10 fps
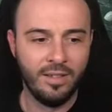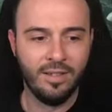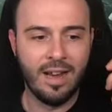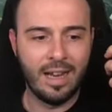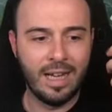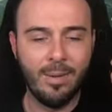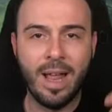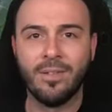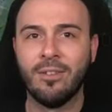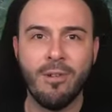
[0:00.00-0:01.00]
Luckily, we
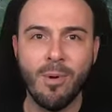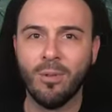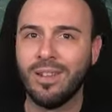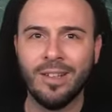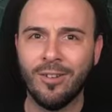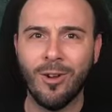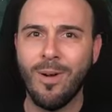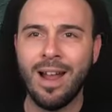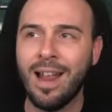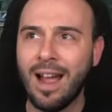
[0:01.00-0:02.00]
have the remote. I don't know
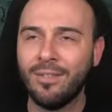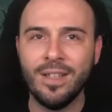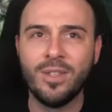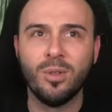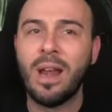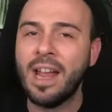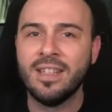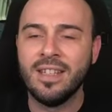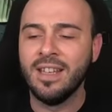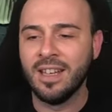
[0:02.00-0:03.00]
why I have these two
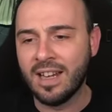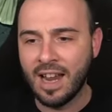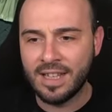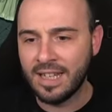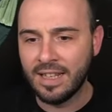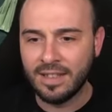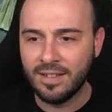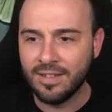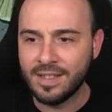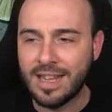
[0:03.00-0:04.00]
lights in here, guys, and
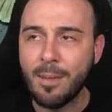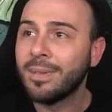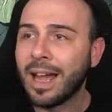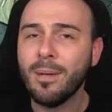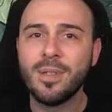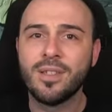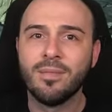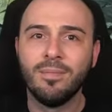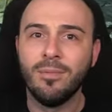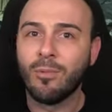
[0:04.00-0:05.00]
sometimes
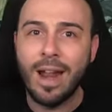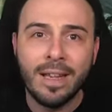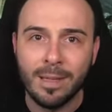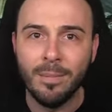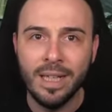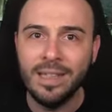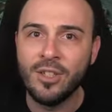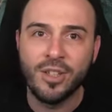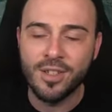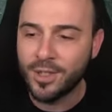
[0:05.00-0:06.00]
randomly they
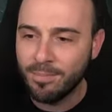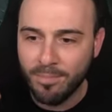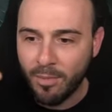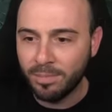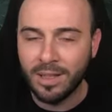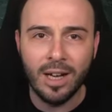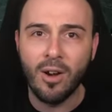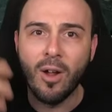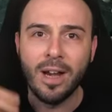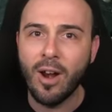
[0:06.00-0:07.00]
just turn
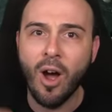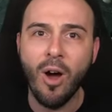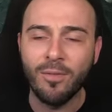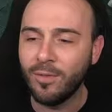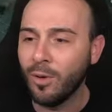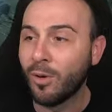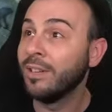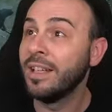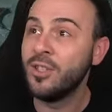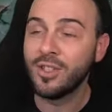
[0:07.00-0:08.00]
on and off or
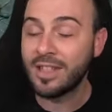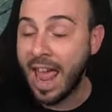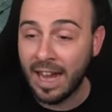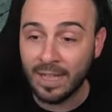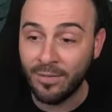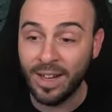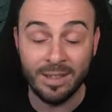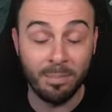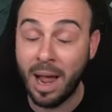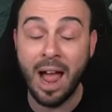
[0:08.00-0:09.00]
they just
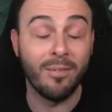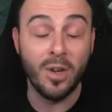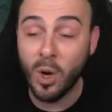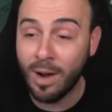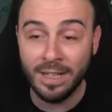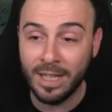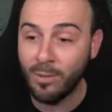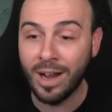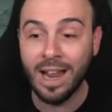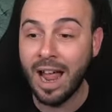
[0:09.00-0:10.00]
activate. I have no idea
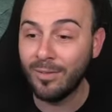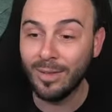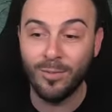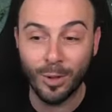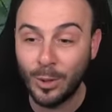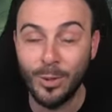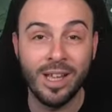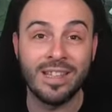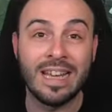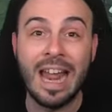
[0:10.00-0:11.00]
why. I have them for two
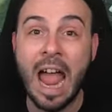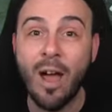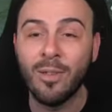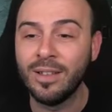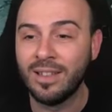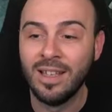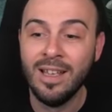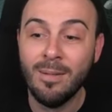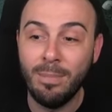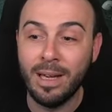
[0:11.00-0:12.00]
years and I haven't
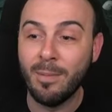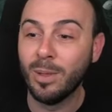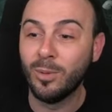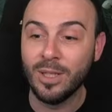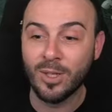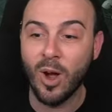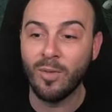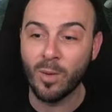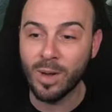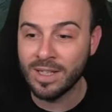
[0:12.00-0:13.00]
been able to
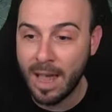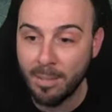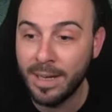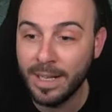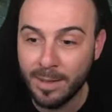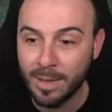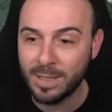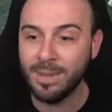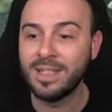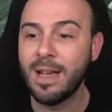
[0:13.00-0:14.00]
discover what's happening. It must
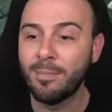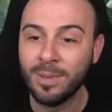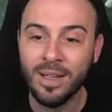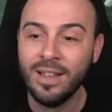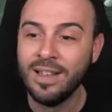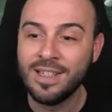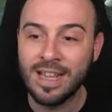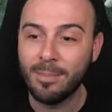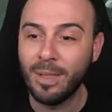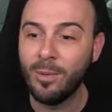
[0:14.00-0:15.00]
be some
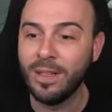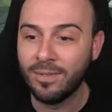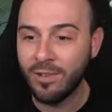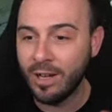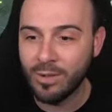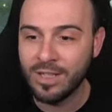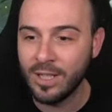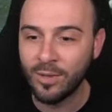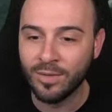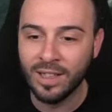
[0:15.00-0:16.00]
something with the frequency
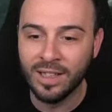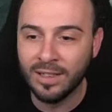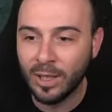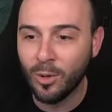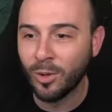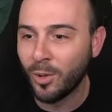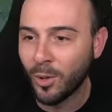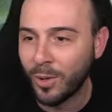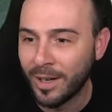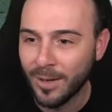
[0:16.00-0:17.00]
of the, the
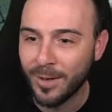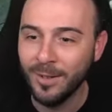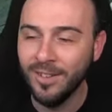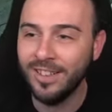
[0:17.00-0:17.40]
controller, you know?